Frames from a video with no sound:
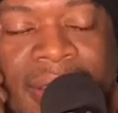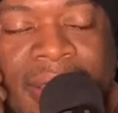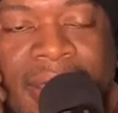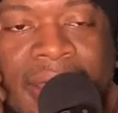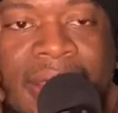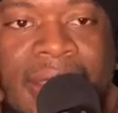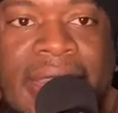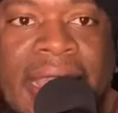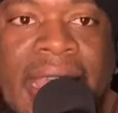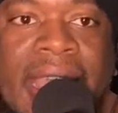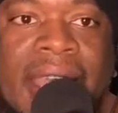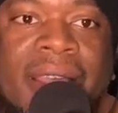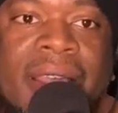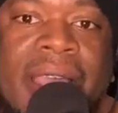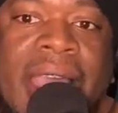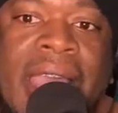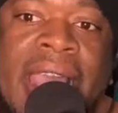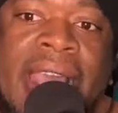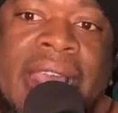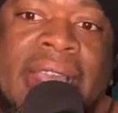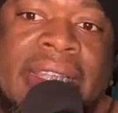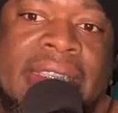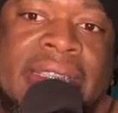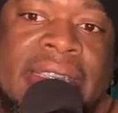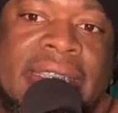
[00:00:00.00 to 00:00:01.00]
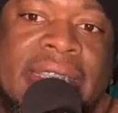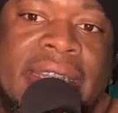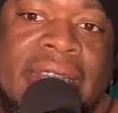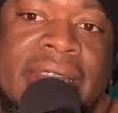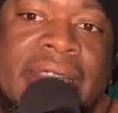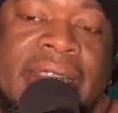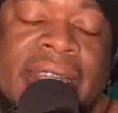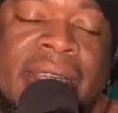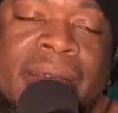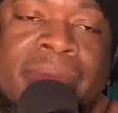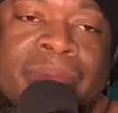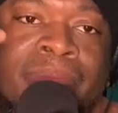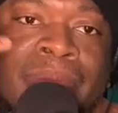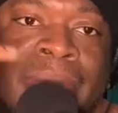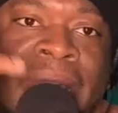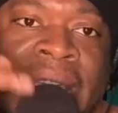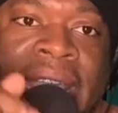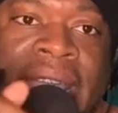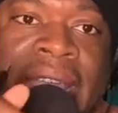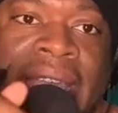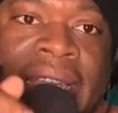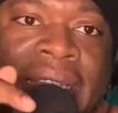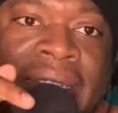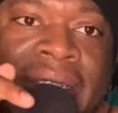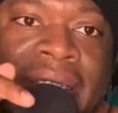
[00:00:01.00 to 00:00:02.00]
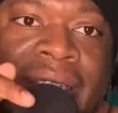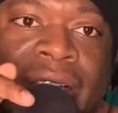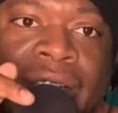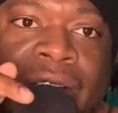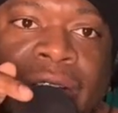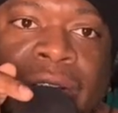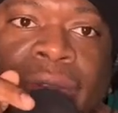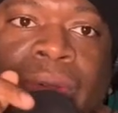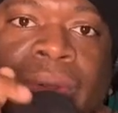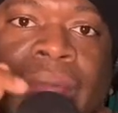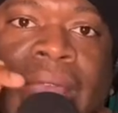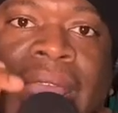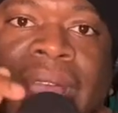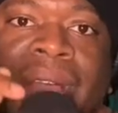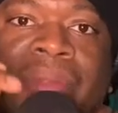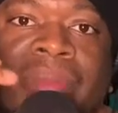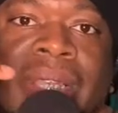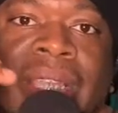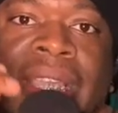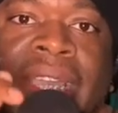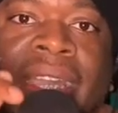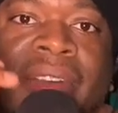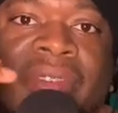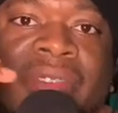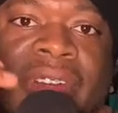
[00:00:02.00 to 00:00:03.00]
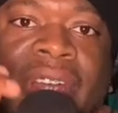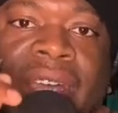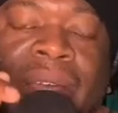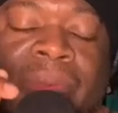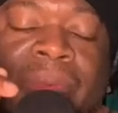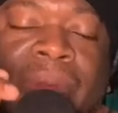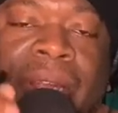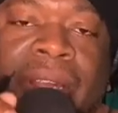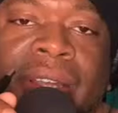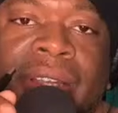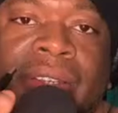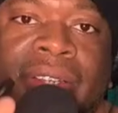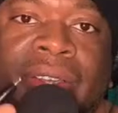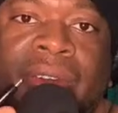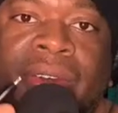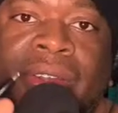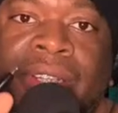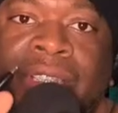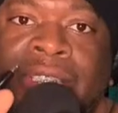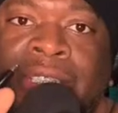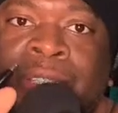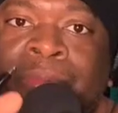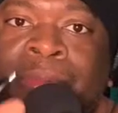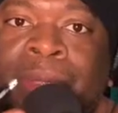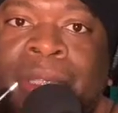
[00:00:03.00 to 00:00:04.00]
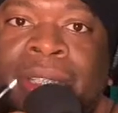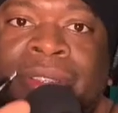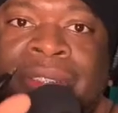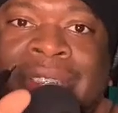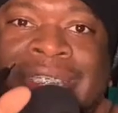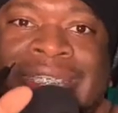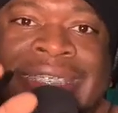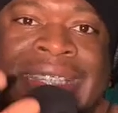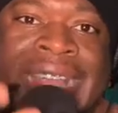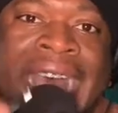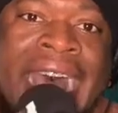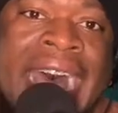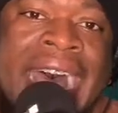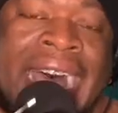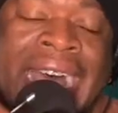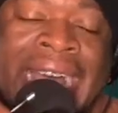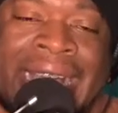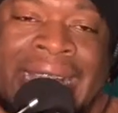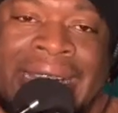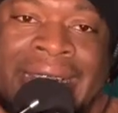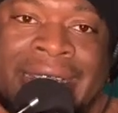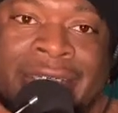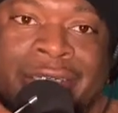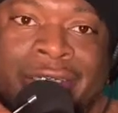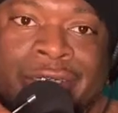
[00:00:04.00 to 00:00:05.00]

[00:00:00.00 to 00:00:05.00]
that as the man who helped cover up her daughter's abuse died,